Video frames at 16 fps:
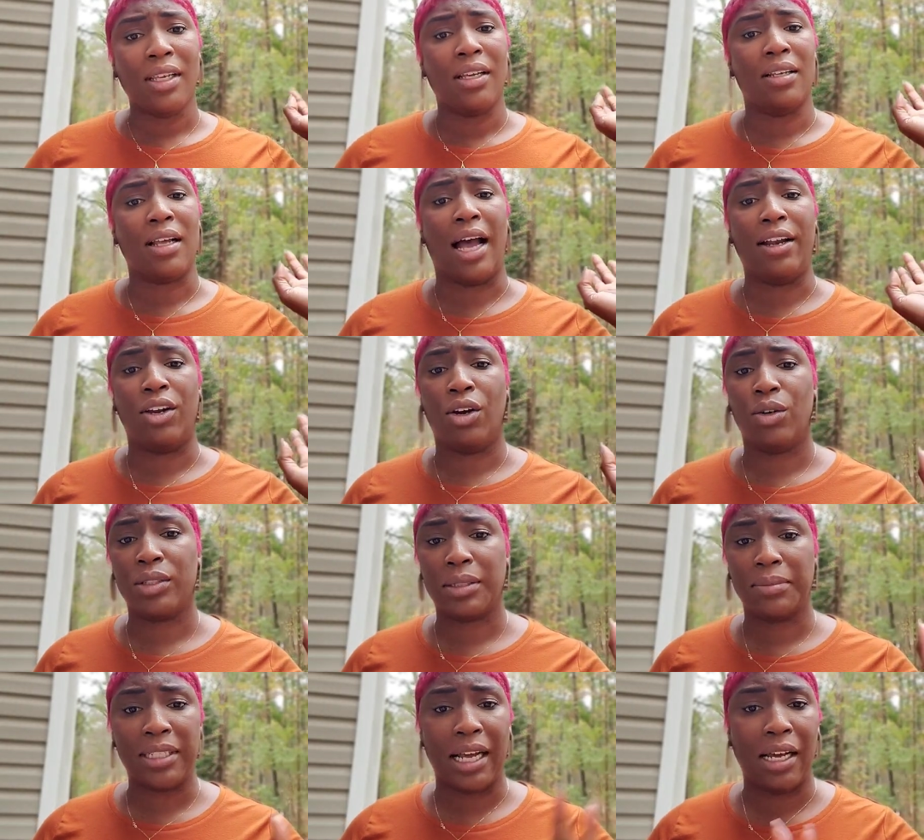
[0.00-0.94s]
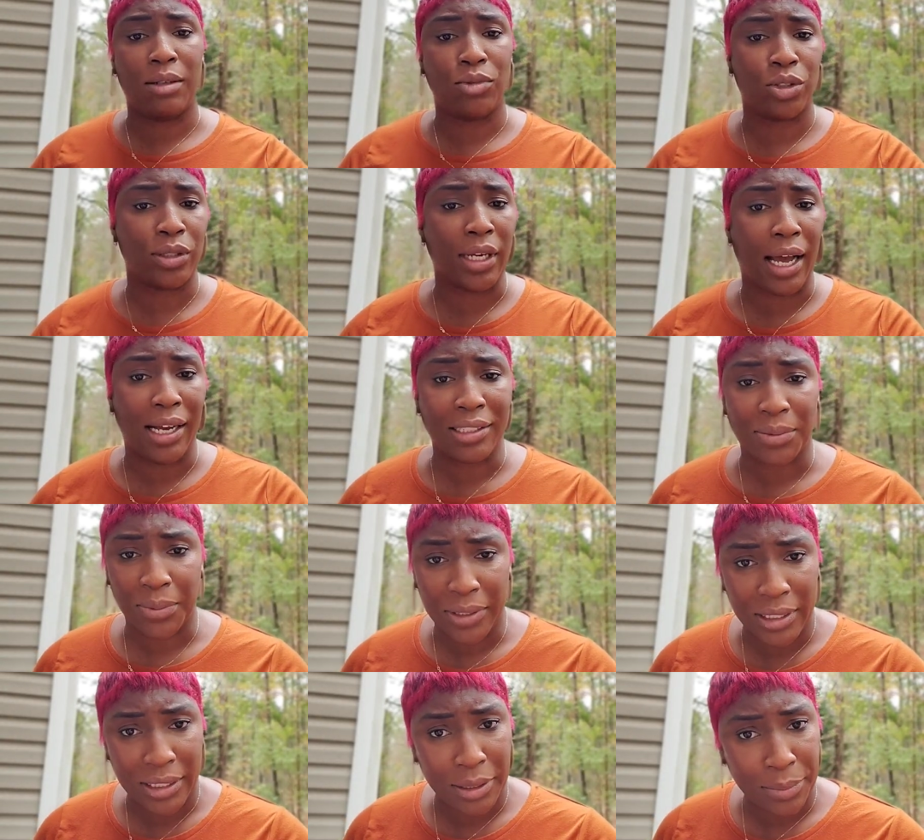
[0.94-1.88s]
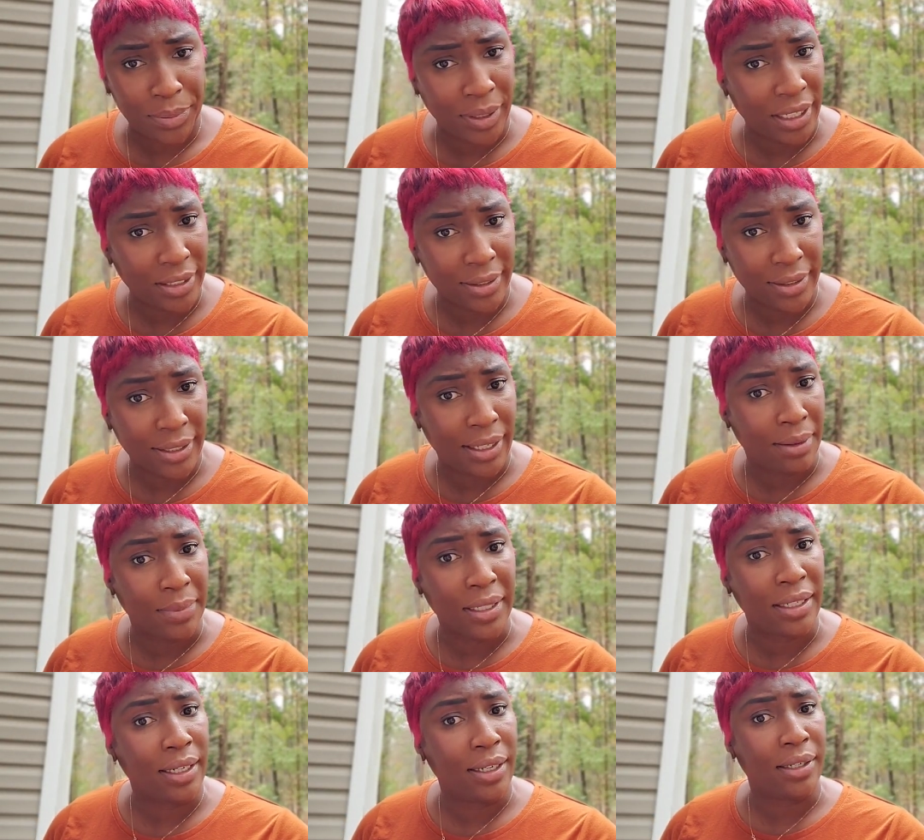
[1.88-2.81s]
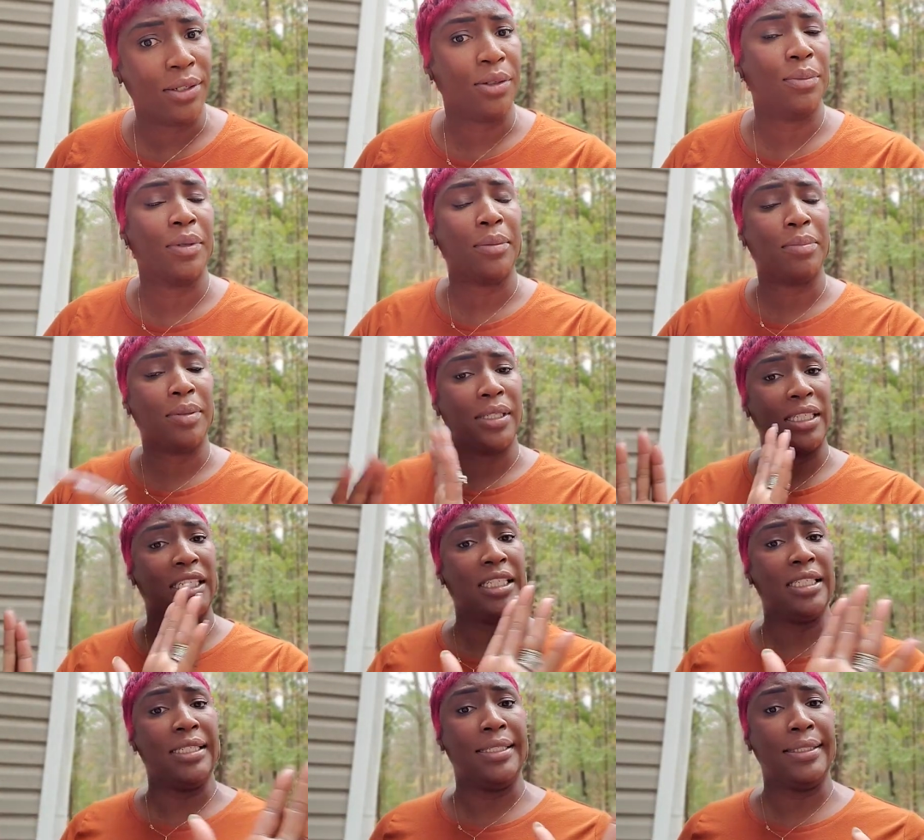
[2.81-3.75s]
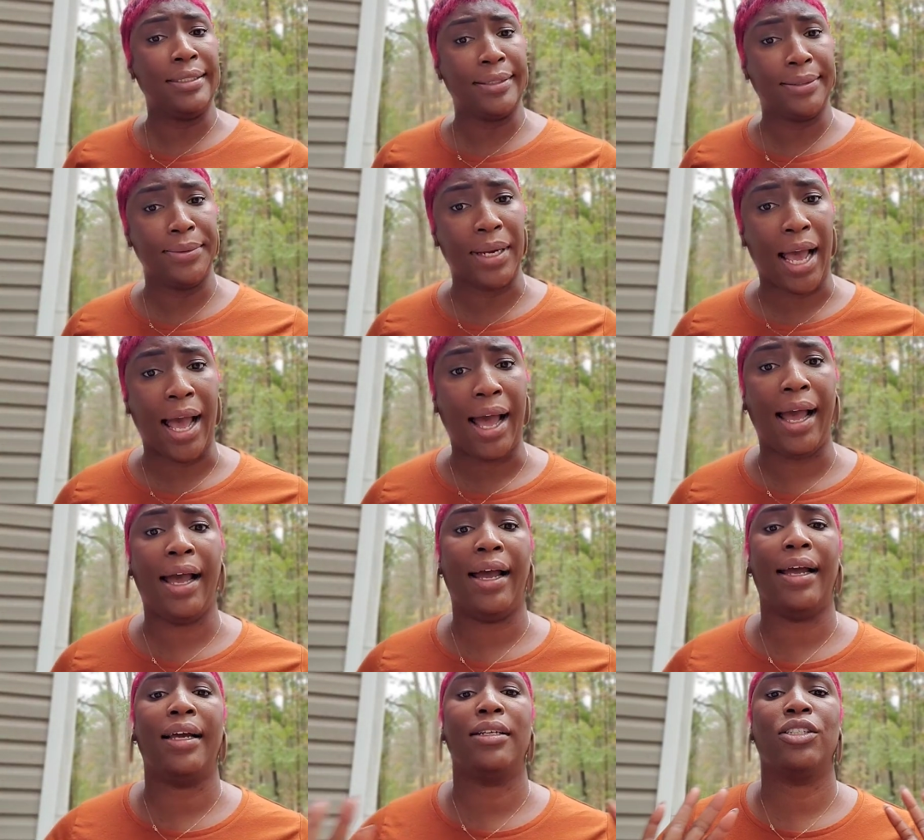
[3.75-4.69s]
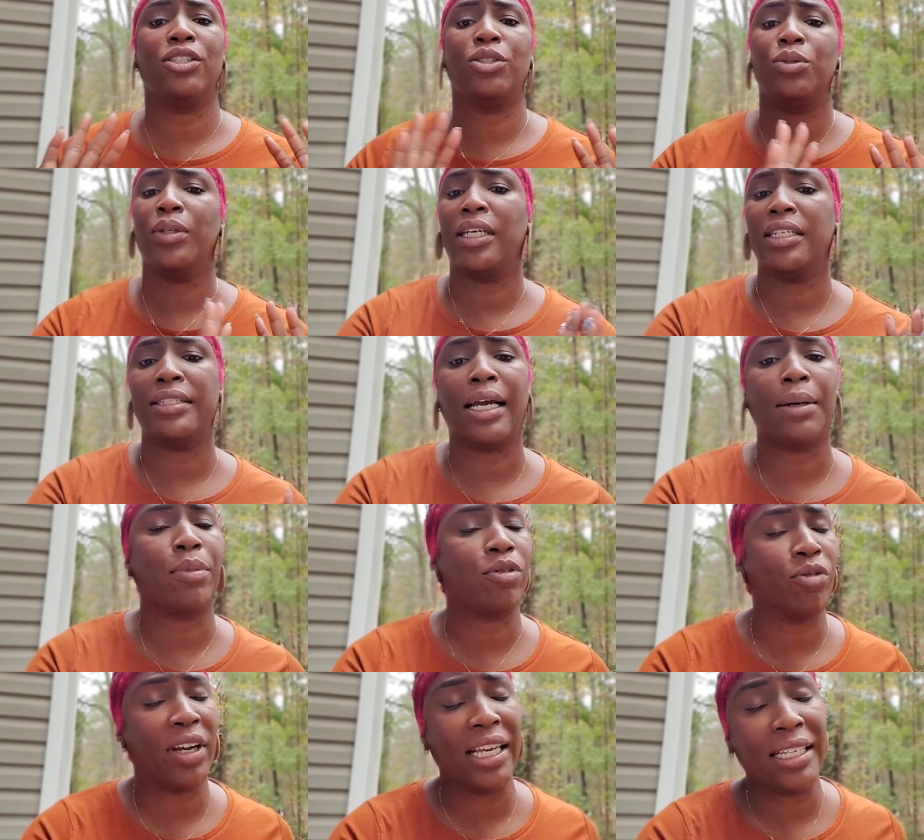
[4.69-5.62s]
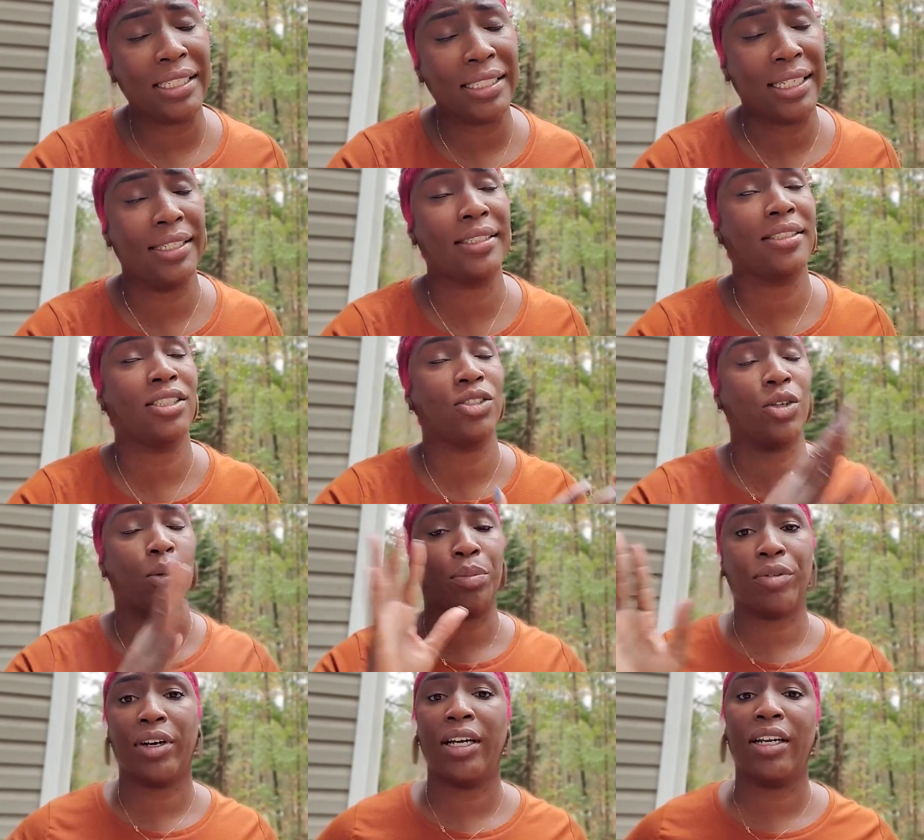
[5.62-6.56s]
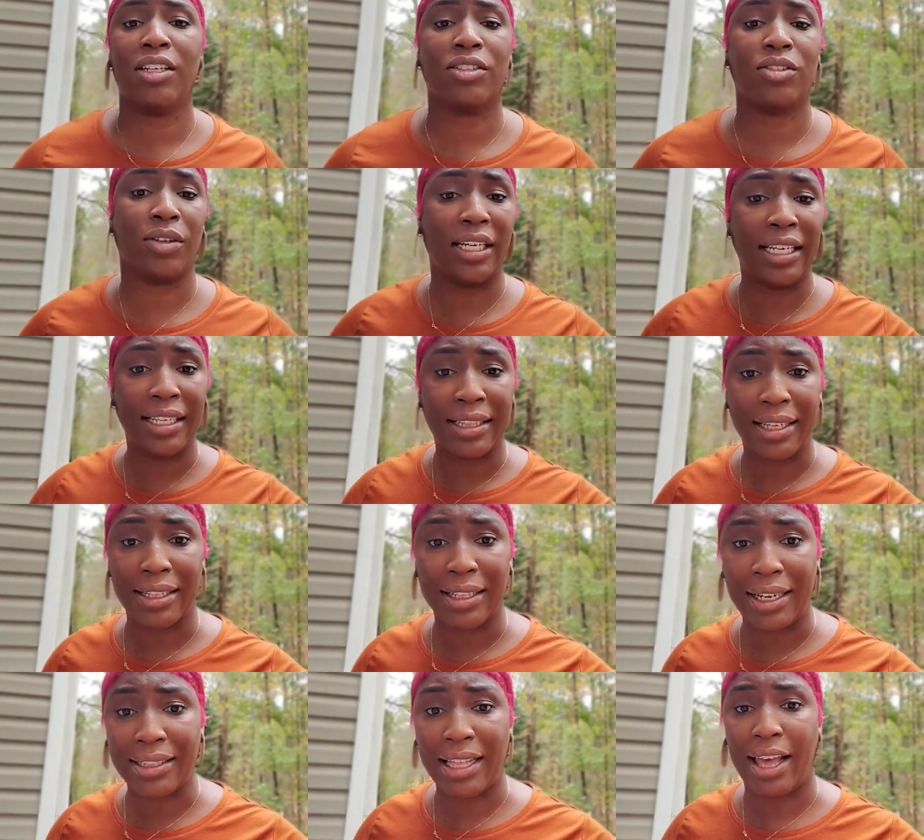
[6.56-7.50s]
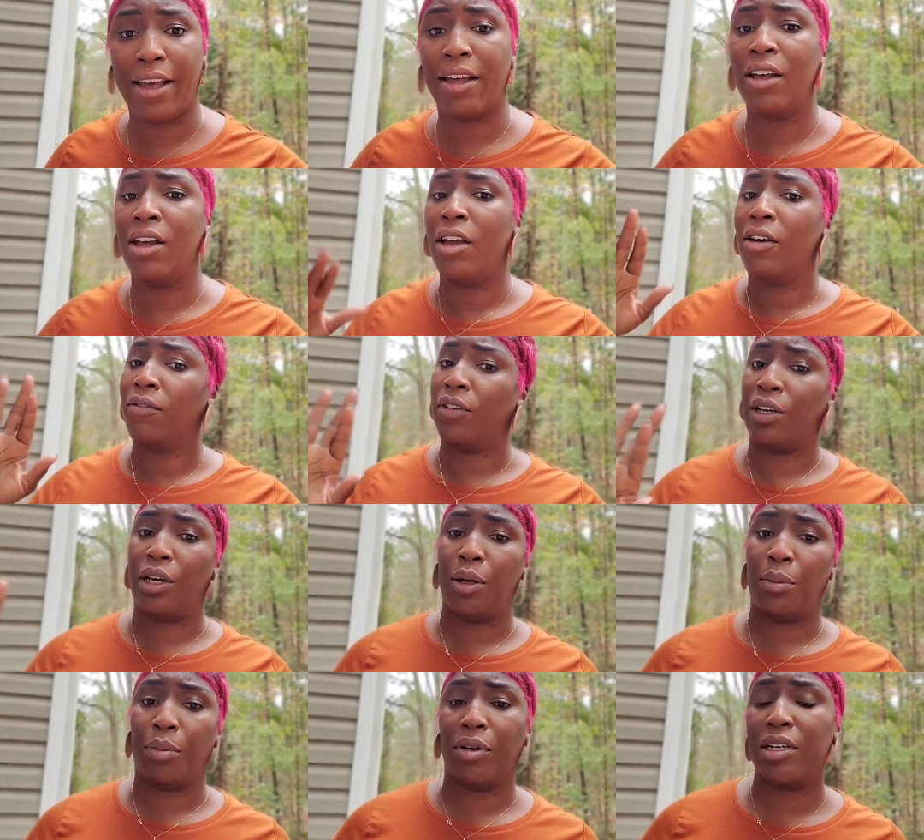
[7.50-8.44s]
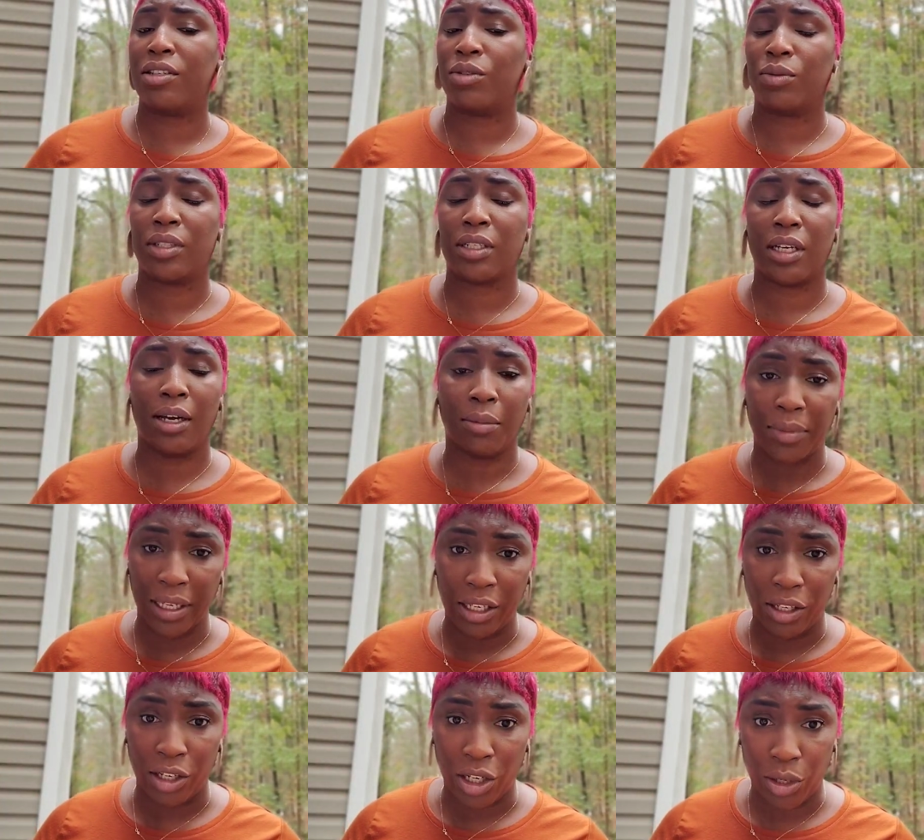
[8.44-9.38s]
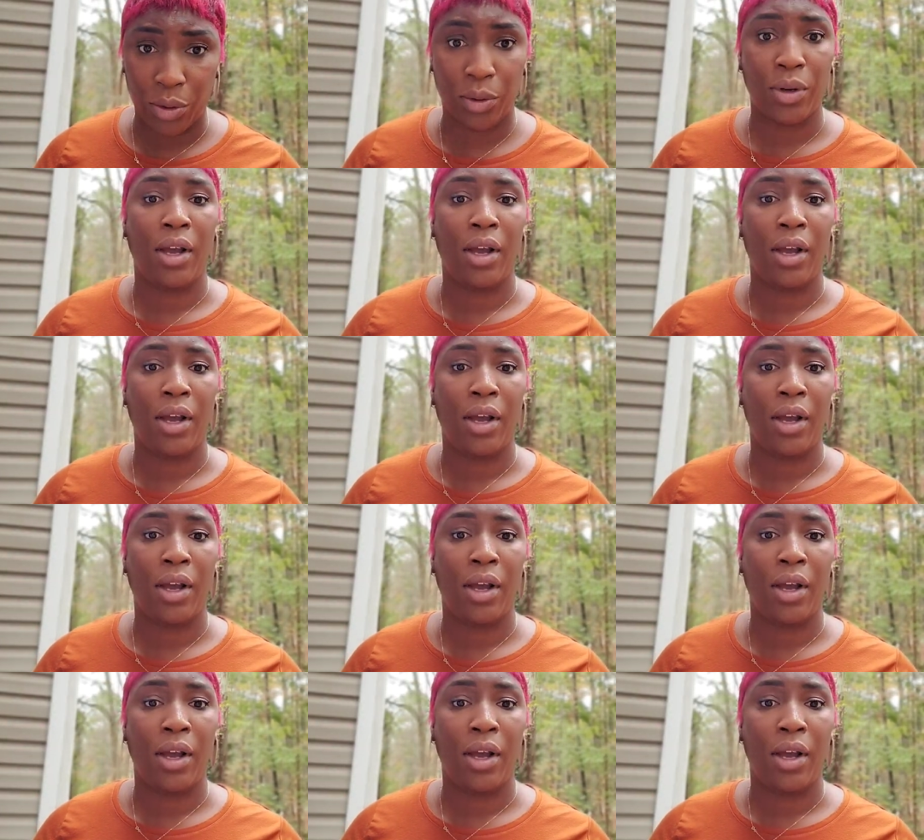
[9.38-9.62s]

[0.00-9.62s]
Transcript: I know sometimes you guys want the appraiser to come in low, but please do not do any type of rain dances or prayers or anything like that for the appraisal to come in low,